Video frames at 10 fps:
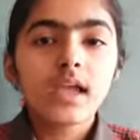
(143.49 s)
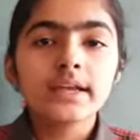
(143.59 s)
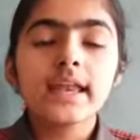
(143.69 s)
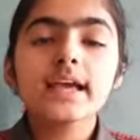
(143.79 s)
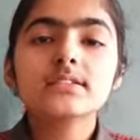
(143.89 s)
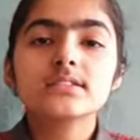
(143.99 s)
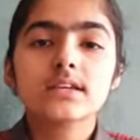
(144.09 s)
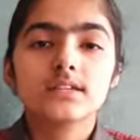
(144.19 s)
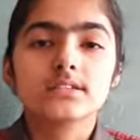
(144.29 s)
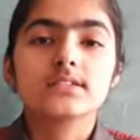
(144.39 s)
Next
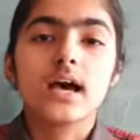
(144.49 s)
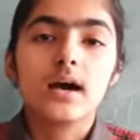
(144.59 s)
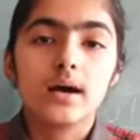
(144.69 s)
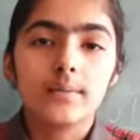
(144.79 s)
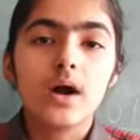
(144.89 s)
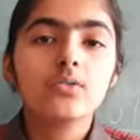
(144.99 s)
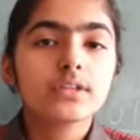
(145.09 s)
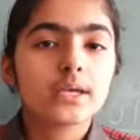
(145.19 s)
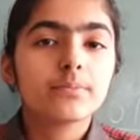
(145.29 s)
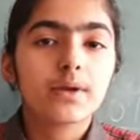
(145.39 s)
is about
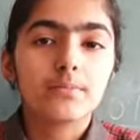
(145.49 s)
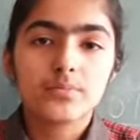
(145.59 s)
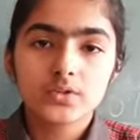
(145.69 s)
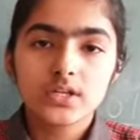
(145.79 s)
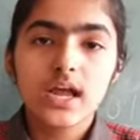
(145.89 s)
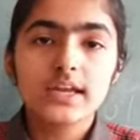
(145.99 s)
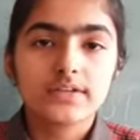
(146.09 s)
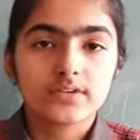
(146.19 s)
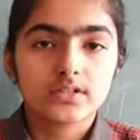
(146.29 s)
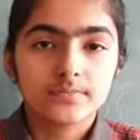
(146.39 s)
the Brahmaputra
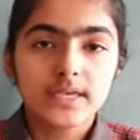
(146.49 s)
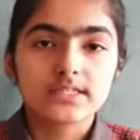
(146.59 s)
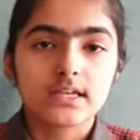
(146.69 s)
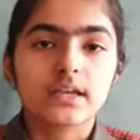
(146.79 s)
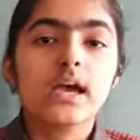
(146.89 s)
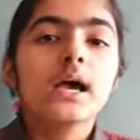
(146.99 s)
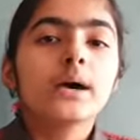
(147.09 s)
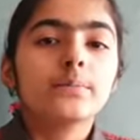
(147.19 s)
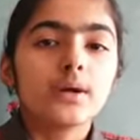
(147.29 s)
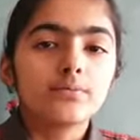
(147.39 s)
River Basin.
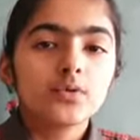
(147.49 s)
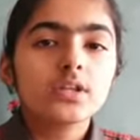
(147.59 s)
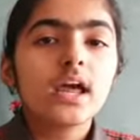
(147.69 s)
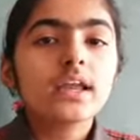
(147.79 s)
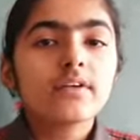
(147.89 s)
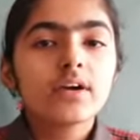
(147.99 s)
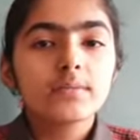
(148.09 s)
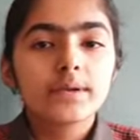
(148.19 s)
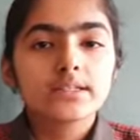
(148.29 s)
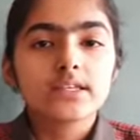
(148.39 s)
Brahmaputra River
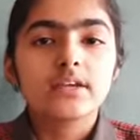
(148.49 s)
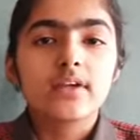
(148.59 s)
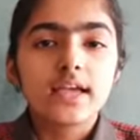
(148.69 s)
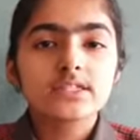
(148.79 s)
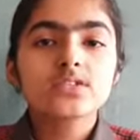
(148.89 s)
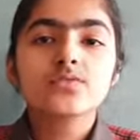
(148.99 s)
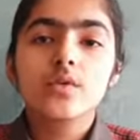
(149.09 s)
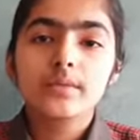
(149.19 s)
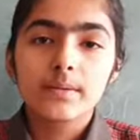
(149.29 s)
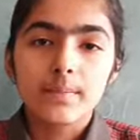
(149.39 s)
Basin rises
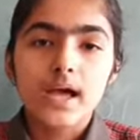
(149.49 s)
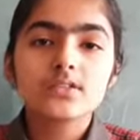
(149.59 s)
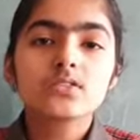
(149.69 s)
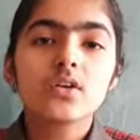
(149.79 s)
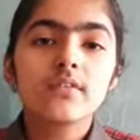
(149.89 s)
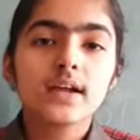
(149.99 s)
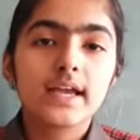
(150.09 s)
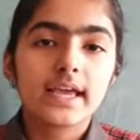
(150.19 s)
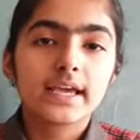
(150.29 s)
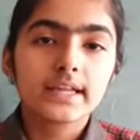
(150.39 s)
from the Mansarovar
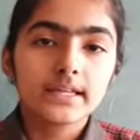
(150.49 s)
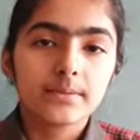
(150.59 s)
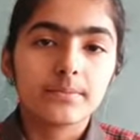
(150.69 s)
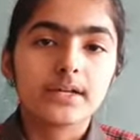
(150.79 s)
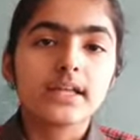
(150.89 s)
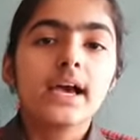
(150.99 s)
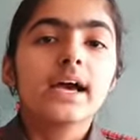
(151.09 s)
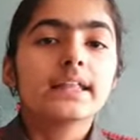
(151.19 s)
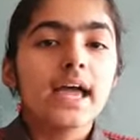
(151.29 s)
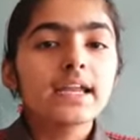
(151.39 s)
Lake in Tibet.
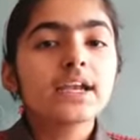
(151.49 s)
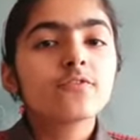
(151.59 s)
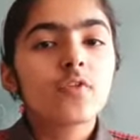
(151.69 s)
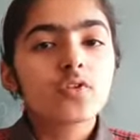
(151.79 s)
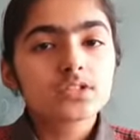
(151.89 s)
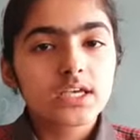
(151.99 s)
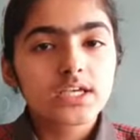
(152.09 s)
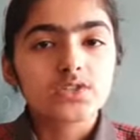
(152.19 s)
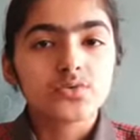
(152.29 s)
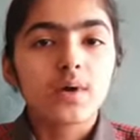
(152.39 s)
Then it flows
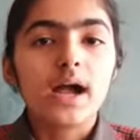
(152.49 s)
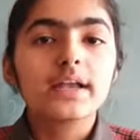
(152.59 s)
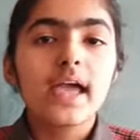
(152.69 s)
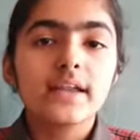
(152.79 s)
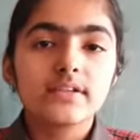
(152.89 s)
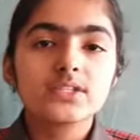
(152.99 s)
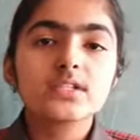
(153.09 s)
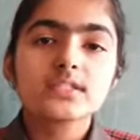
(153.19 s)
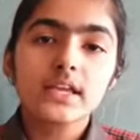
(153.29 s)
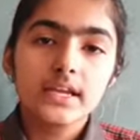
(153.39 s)
eastward and
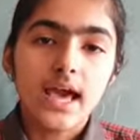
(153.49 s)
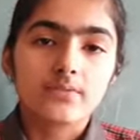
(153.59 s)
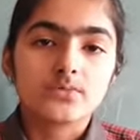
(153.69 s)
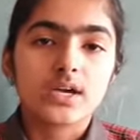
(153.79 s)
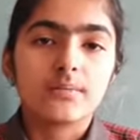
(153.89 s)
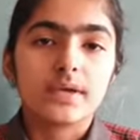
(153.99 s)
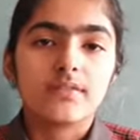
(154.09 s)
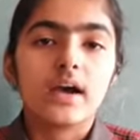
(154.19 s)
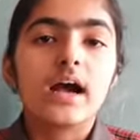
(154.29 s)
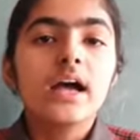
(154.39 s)
reaches in Namcha
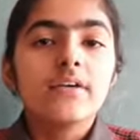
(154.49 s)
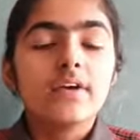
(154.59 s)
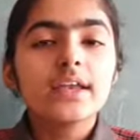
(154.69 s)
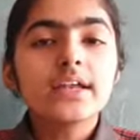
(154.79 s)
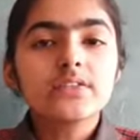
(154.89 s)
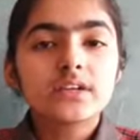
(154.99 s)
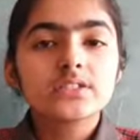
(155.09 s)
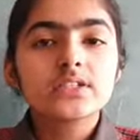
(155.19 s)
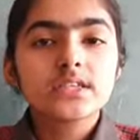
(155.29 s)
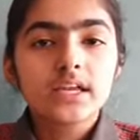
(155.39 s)
Berwa. When it
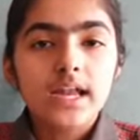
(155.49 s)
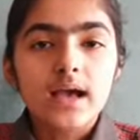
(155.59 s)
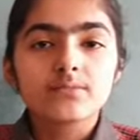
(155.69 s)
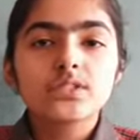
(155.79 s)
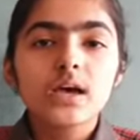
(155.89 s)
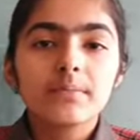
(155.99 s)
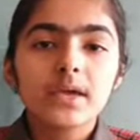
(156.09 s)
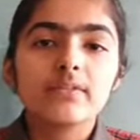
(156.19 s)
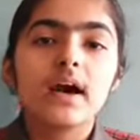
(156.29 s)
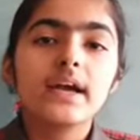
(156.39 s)
reaches in Namcha
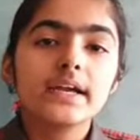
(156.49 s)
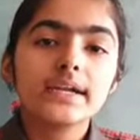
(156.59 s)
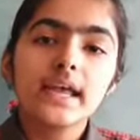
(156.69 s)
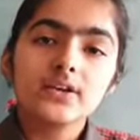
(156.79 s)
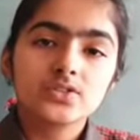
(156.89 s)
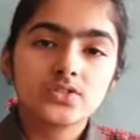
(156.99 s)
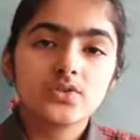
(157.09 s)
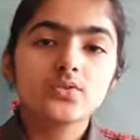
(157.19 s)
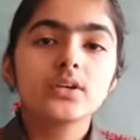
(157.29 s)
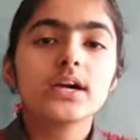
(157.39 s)
Berwa, it takes
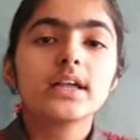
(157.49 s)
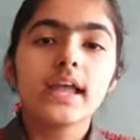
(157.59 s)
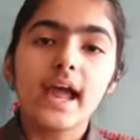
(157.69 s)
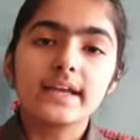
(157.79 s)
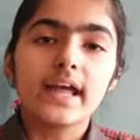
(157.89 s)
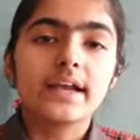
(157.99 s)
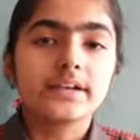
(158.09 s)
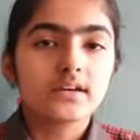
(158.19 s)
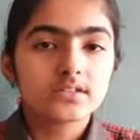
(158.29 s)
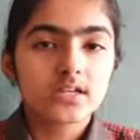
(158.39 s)
U-turn and
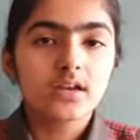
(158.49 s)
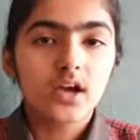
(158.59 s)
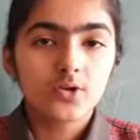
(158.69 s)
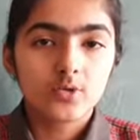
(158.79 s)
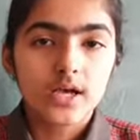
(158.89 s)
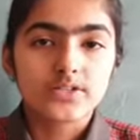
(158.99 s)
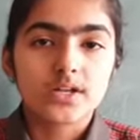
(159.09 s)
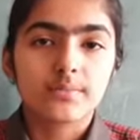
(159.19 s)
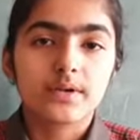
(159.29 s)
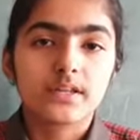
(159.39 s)
enters in
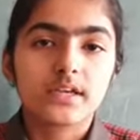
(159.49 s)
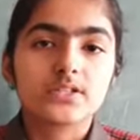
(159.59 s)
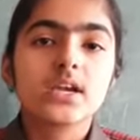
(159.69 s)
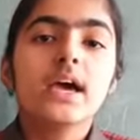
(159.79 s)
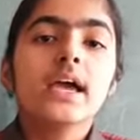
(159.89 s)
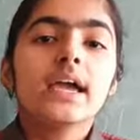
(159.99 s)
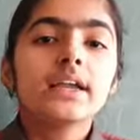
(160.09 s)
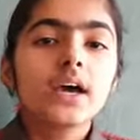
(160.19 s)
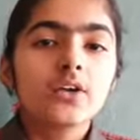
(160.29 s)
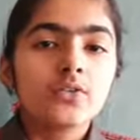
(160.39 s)
Arunachal Pradesh.
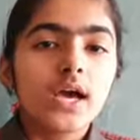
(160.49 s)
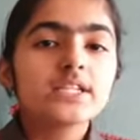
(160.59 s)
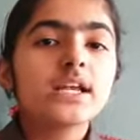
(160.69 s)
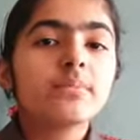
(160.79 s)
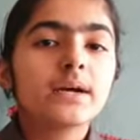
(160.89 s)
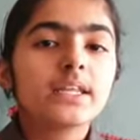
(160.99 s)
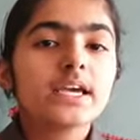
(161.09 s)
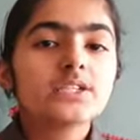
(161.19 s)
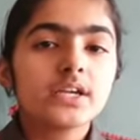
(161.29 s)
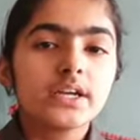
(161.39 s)
In Arunachal
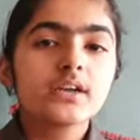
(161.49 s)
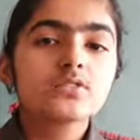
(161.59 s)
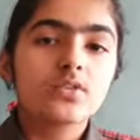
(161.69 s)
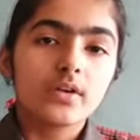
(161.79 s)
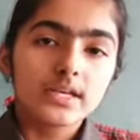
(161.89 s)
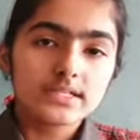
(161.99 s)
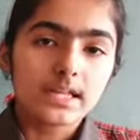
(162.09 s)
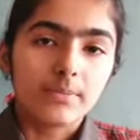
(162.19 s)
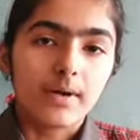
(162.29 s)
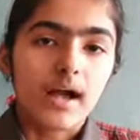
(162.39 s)
Pradesh, it is known as
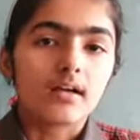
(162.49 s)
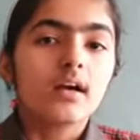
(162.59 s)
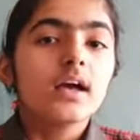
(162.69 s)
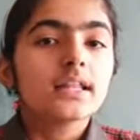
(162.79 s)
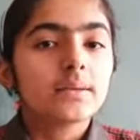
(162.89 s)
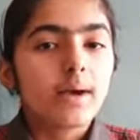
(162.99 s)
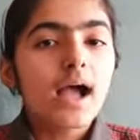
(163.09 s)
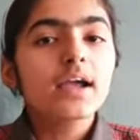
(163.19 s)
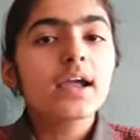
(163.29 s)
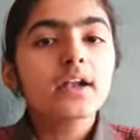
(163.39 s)
Dibang.
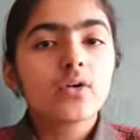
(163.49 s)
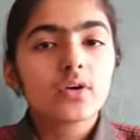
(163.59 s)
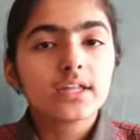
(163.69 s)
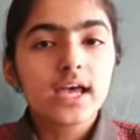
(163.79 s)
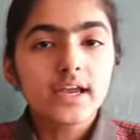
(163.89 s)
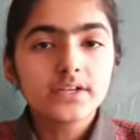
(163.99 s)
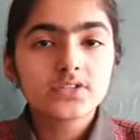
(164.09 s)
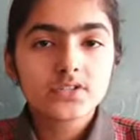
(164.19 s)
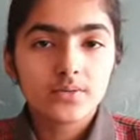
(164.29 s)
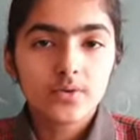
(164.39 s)
Dibang and Lohit are
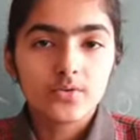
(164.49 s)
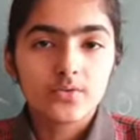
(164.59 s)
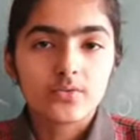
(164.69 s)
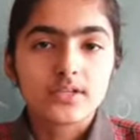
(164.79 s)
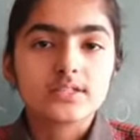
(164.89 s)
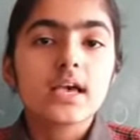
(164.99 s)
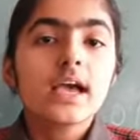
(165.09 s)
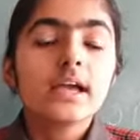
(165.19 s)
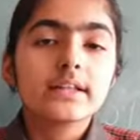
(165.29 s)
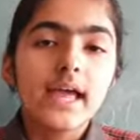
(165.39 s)
its tributaries.
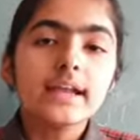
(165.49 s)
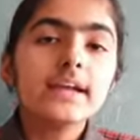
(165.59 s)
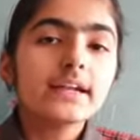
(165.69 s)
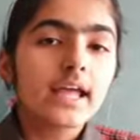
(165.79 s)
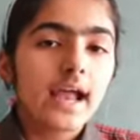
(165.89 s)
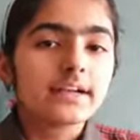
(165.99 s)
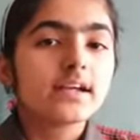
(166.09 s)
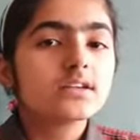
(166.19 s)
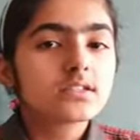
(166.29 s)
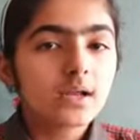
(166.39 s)
Then it
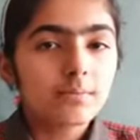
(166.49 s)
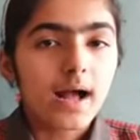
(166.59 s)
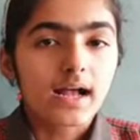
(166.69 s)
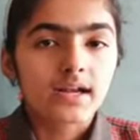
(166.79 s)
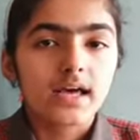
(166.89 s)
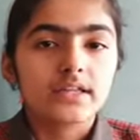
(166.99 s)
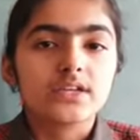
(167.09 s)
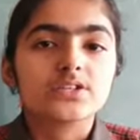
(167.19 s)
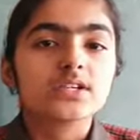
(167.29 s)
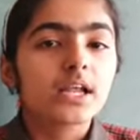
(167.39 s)
enters in
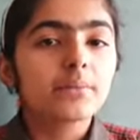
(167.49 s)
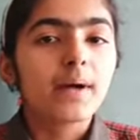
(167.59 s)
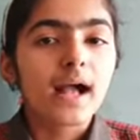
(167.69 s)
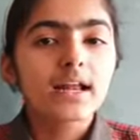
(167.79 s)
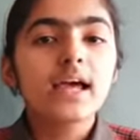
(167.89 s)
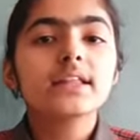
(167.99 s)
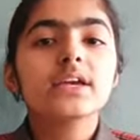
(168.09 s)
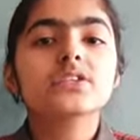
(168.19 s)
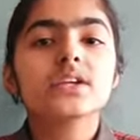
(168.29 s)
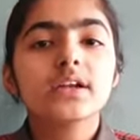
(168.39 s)
Bangladesh. In
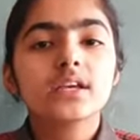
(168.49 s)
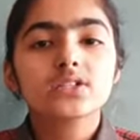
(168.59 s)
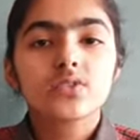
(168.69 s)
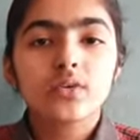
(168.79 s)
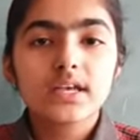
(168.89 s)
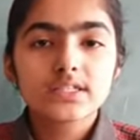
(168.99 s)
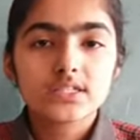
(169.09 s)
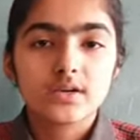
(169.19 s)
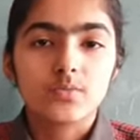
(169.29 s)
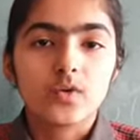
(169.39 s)
Bangladesh, it is known as
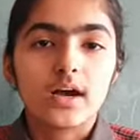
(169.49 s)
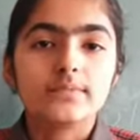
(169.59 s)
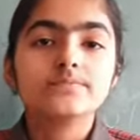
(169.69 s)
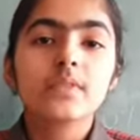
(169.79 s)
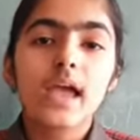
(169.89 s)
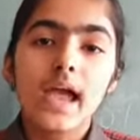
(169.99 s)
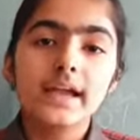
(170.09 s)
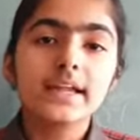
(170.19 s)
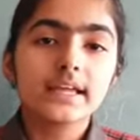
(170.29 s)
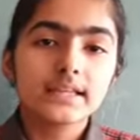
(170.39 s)
Jamuna.
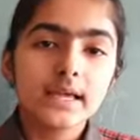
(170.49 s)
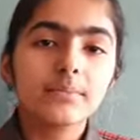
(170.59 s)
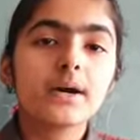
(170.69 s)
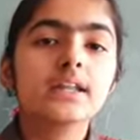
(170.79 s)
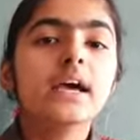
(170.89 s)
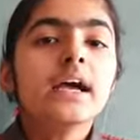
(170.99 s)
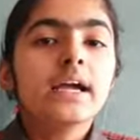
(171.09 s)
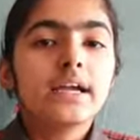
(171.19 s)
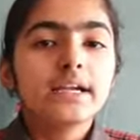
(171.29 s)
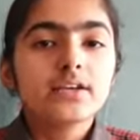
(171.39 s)
And in Tibet,
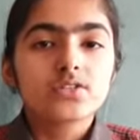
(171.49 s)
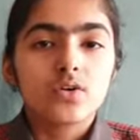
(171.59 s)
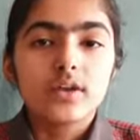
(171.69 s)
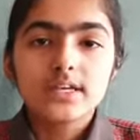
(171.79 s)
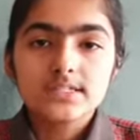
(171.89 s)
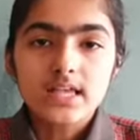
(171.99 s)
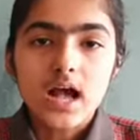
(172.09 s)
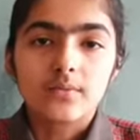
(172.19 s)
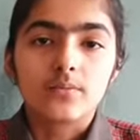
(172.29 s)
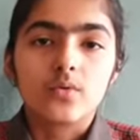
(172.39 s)
it is known as
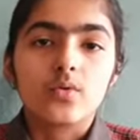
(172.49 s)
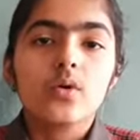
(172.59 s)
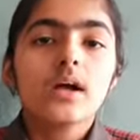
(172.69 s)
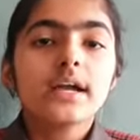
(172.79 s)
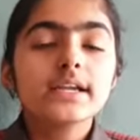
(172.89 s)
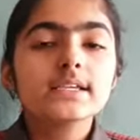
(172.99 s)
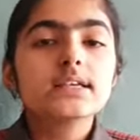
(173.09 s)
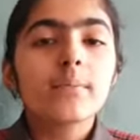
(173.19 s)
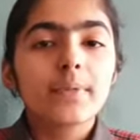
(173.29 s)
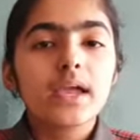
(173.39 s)
Sangpo. It is
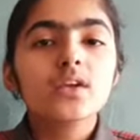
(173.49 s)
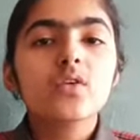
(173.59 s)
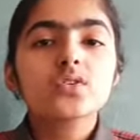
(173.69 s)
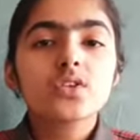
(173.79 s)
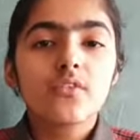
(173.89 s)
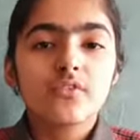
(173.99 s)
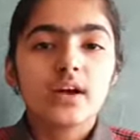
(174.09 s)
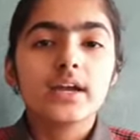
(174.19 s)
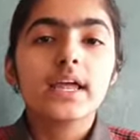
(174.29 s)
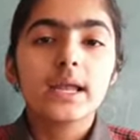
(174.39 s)
a main cause of
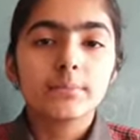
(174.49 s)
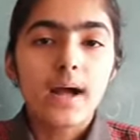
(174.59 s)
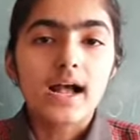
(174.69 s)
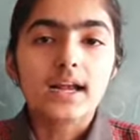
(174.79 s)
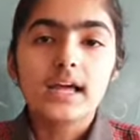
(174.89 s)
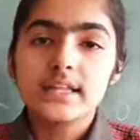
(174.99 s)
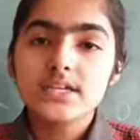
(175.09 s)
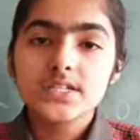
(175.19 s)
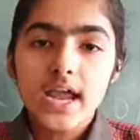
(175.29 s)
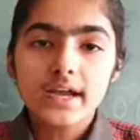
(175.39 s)
flood in
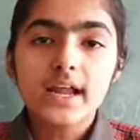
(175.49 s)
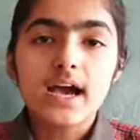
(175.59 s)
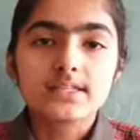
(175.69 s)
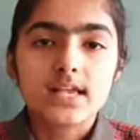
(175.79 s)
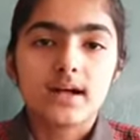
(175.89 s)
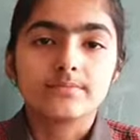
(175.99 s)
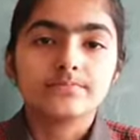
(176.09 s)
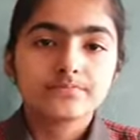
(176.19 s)
Bangladesh and Assam.